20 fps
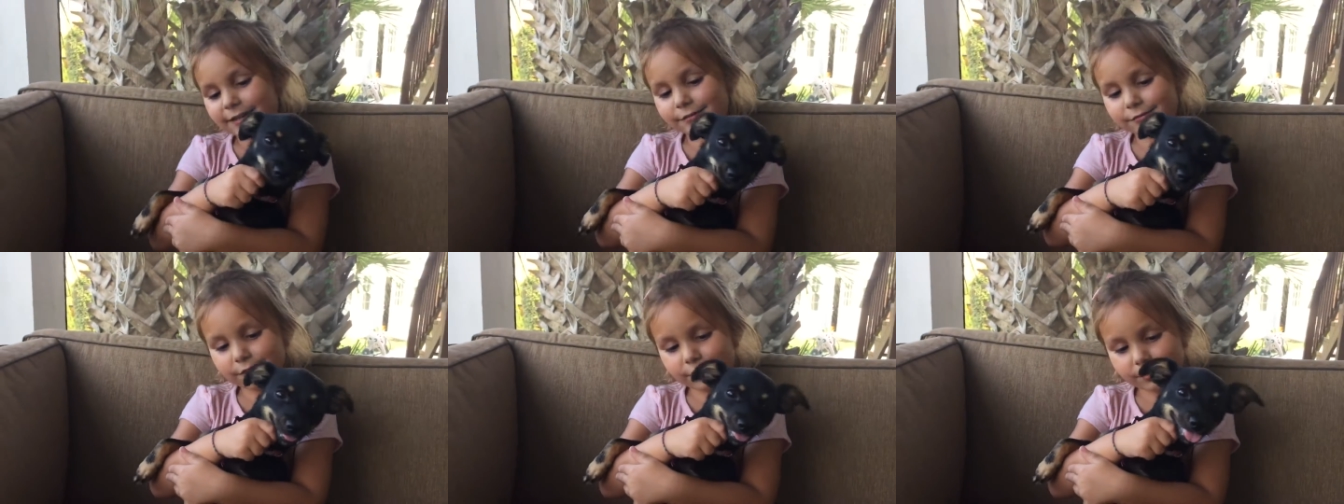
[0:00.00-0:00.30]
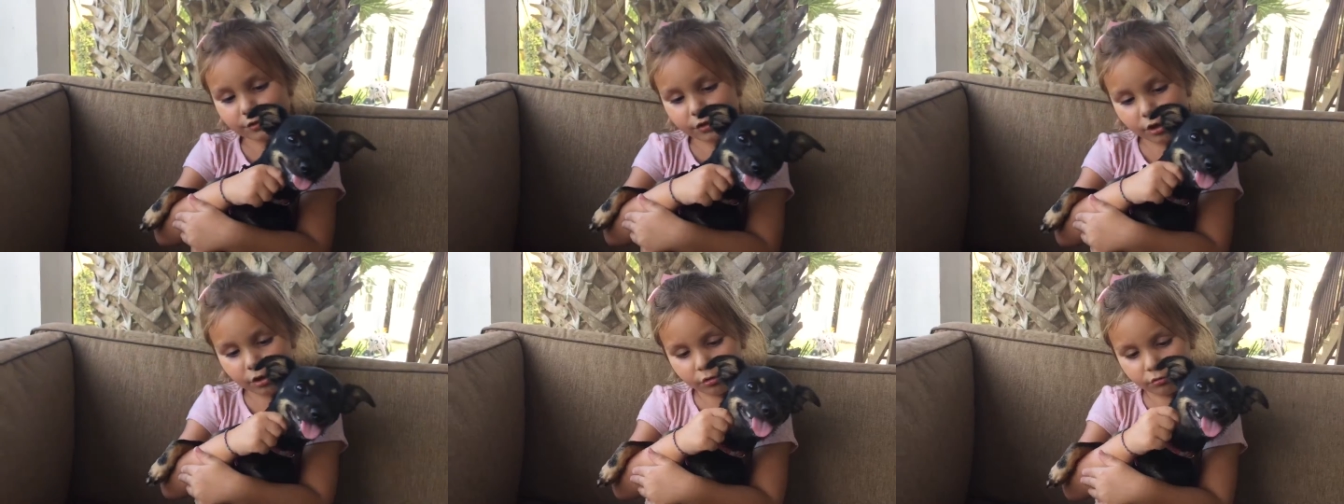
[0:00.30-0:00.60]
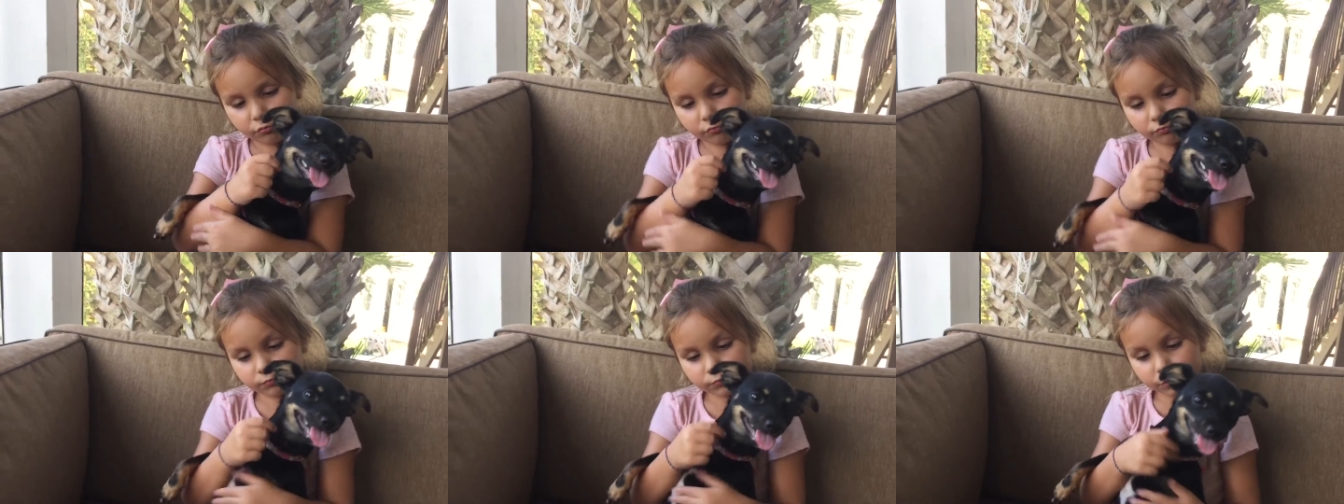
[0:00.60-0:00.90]
can let
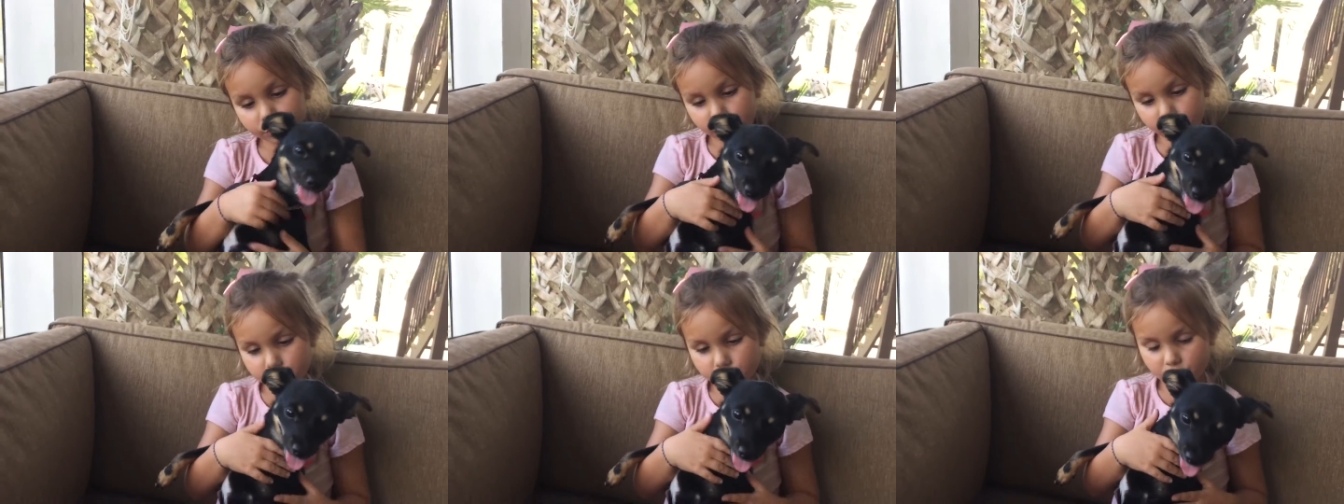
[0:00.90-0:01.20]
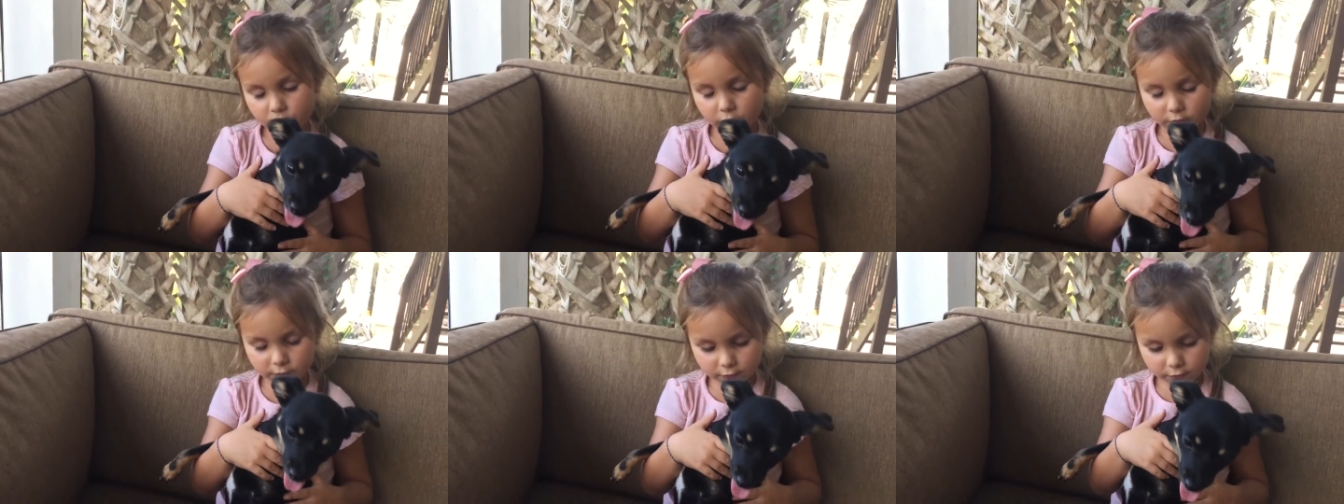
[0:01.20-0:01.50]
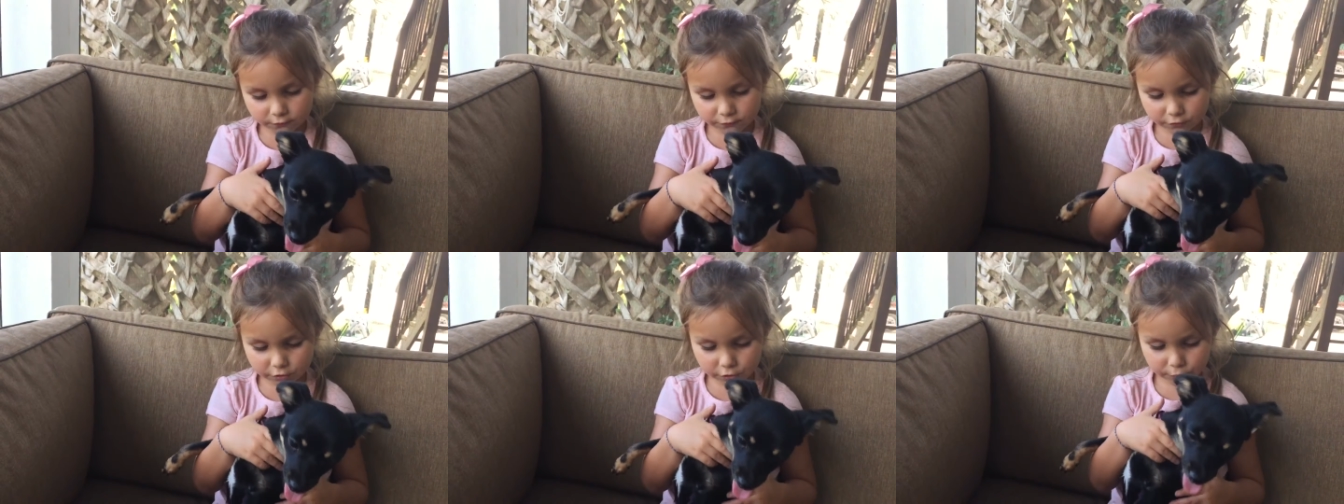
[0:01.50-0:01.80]
go dirt off
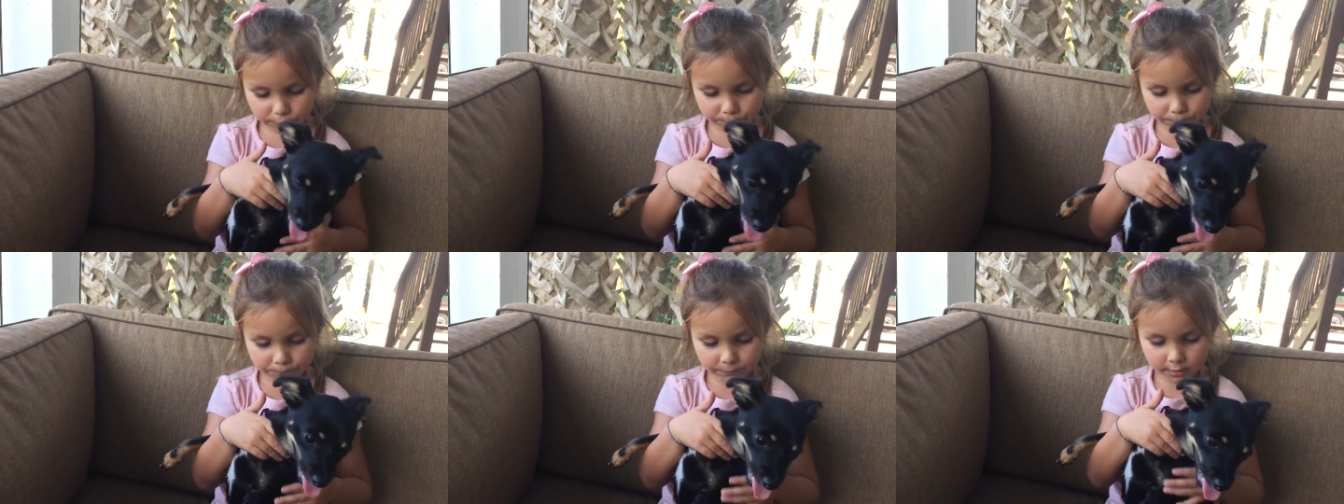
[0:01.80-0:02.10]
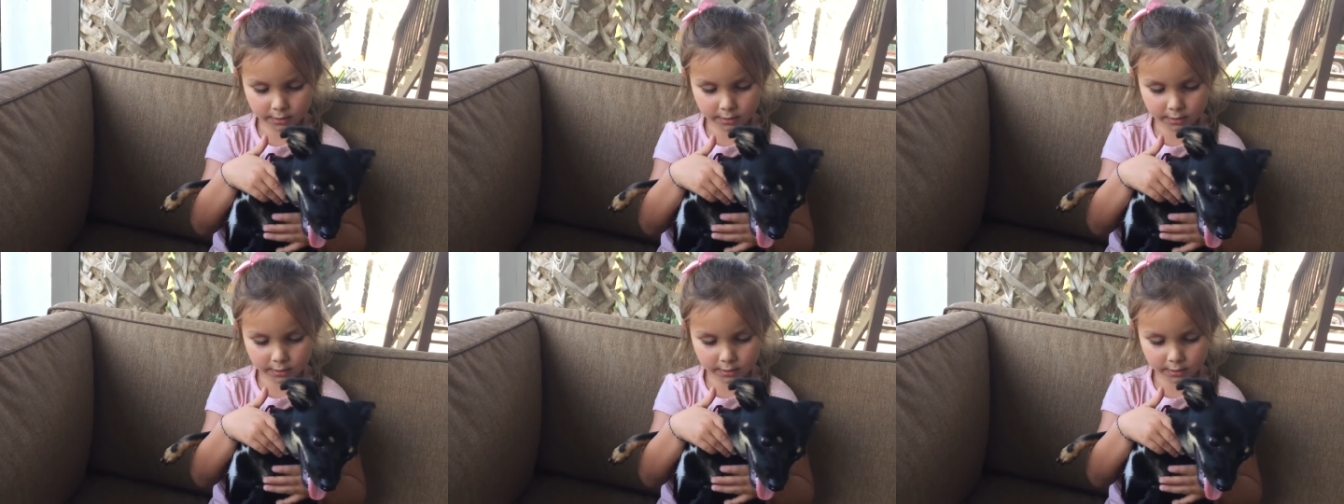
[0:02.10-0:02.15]
the ground